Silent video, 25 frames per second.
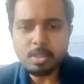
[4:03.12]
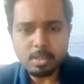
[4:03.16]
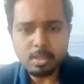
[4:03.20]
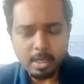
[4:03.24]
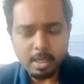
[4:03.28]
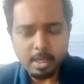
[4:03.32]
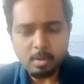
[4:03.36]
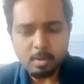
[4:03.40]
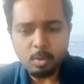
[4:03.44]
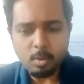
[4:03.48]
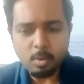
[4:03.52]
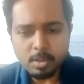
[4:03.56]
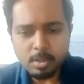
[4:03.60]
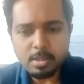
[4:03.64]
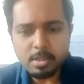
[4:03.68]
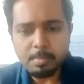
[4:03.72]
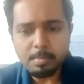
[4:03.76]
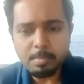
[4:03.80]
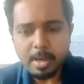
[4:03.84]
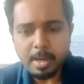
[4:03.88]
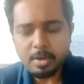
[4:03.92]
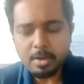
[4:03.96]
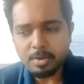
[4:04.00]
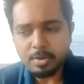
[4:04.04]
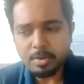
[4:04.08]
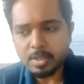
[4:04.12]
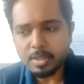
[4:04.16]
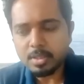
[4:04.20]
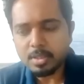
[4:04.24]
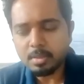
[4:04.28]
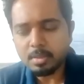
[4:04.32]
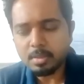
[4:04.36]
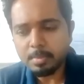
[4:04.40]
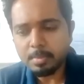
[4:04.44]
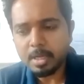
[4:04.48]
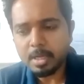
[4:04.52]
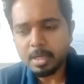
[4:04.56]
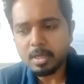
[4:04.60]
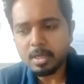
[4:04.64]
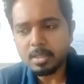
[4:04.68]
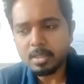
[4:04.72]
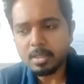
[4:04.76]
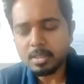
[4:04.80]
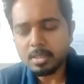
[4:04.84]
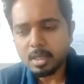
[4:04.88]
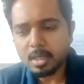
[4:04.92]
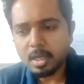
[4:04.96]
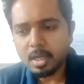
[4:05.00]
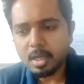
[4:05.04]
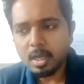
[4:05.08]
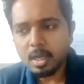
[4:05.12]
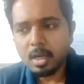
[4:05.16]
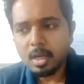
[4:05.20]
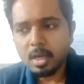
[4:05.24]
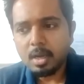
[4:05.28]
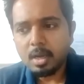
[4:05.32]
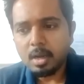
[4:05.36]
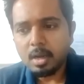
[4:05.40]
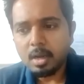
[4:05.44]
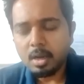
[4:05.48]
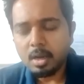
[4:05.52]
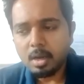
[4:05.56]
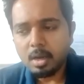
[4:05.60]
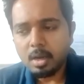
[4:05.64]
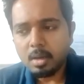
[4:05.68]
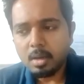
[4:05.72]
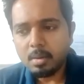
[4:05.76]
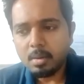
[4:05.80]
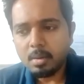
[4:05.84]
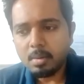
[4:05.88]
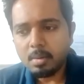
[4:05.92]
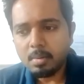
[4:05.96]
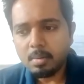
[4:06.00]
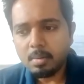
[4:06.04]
that was the main reason because uh,